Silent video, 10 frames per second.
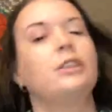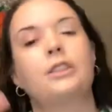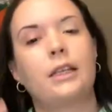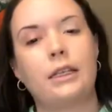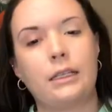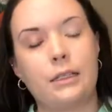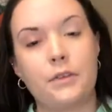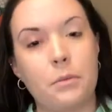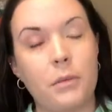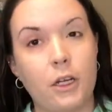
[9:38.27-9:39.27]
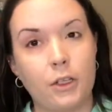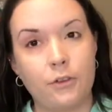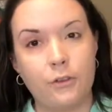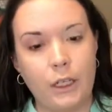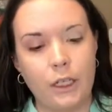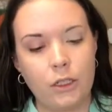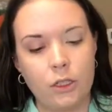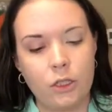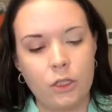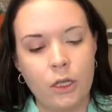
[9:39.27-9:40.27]
I just think it gives a better
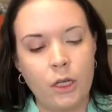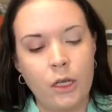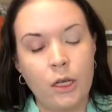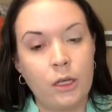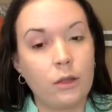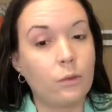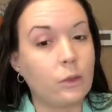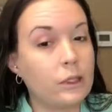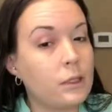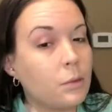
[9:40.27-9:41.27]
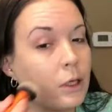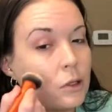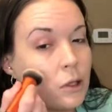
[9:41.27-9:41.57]
finish than with a sponge.